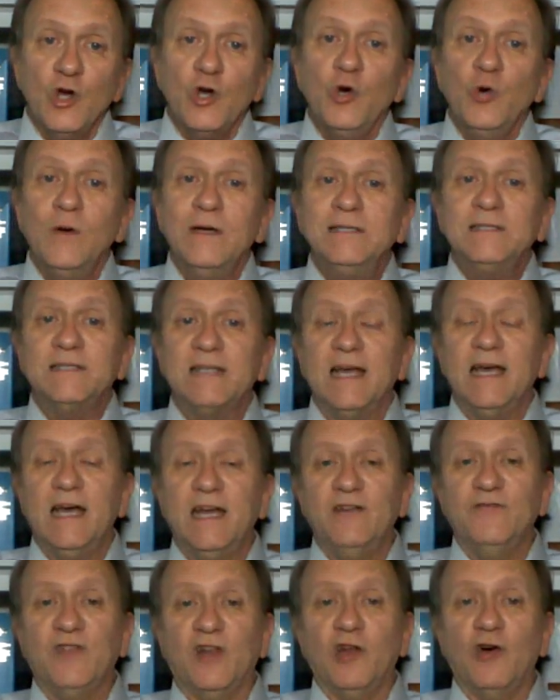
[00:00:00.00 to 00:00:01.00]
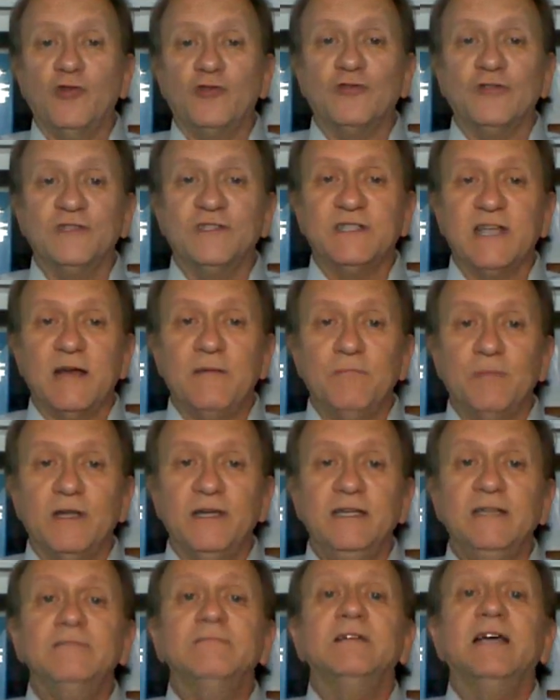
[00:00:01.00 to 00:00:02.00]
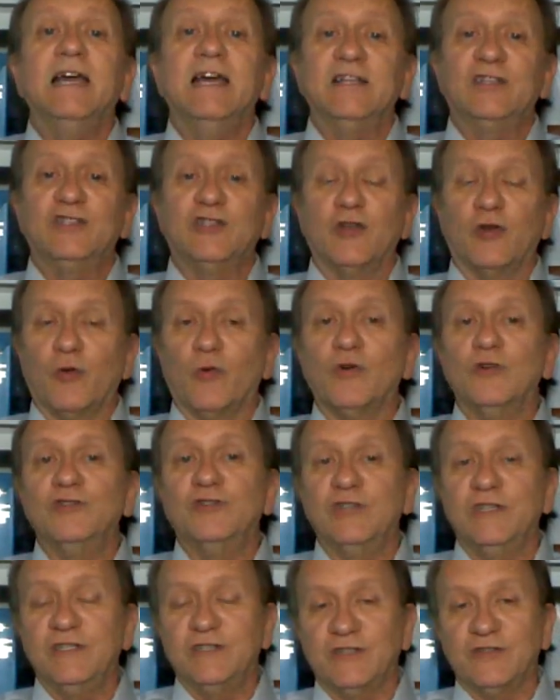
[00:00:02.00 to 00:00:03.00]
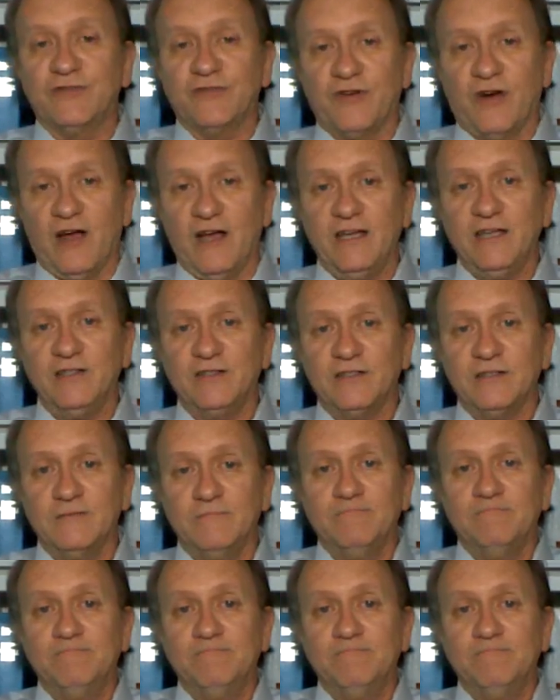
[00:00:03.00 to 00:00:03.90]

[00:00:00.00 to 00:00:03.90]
Who is the head of the local assembly? It's the Lord Jesus Christ.